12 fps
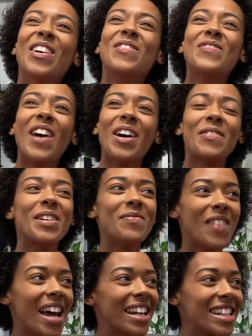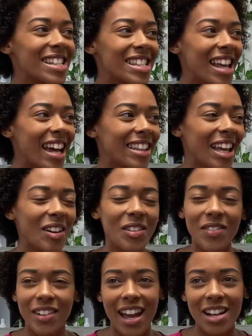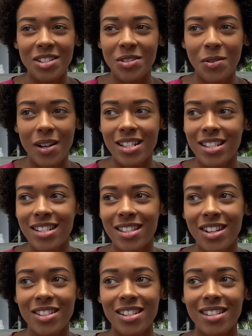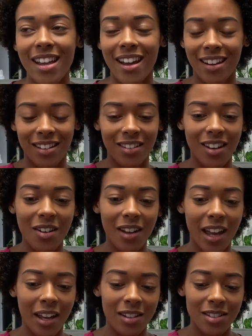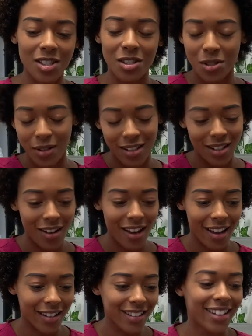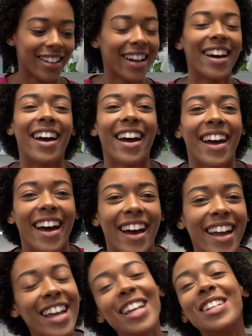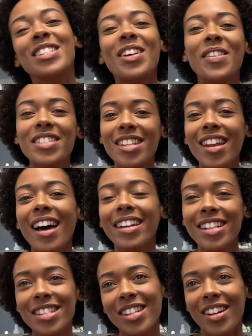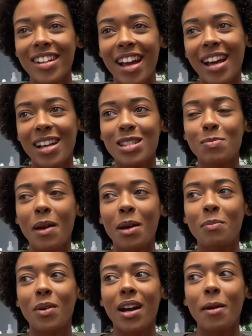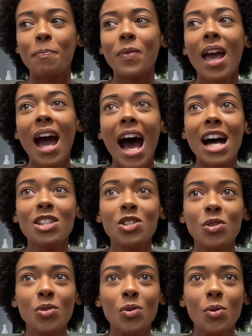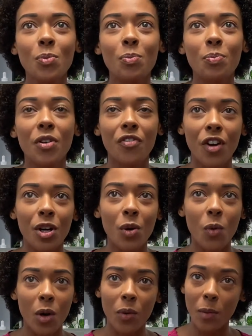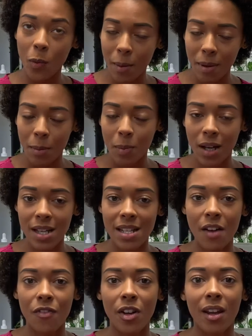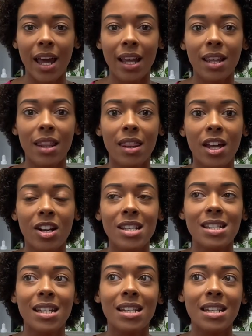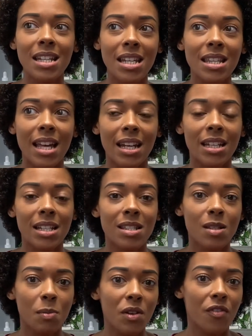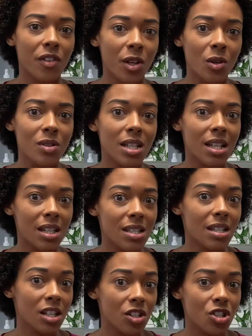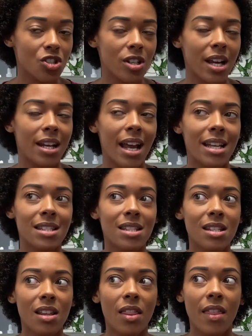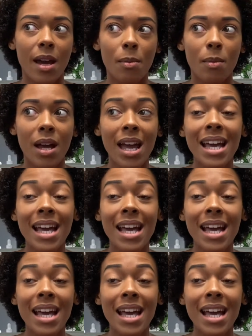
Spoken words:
But with men, it's like they don't even ask you questions. They're just like, okay, just do it. Go ahead. So it's a lot easier in that aspect. But I do prefer to work with women because I feel like there is a need that needs to be filled in this industry, and that's them